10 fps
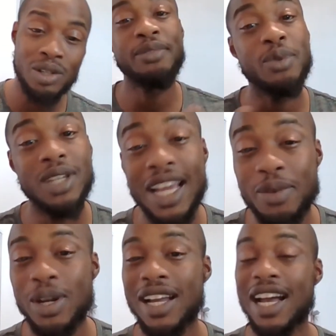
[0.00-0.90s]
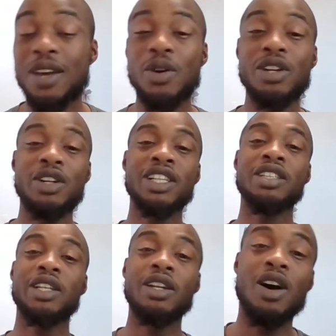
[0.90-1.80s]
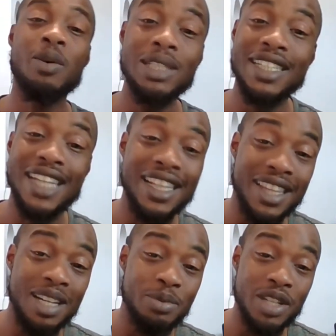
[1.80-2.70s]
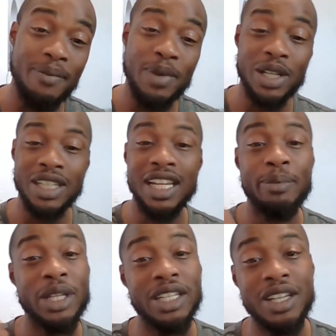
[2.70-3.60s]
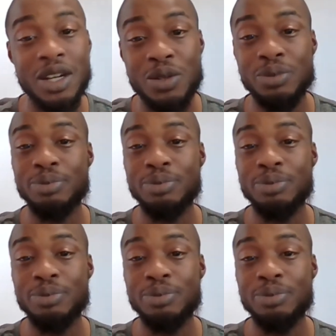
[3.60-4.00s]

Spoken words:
If you like what I got going on here, you can always hit that thumbs up button, let me know.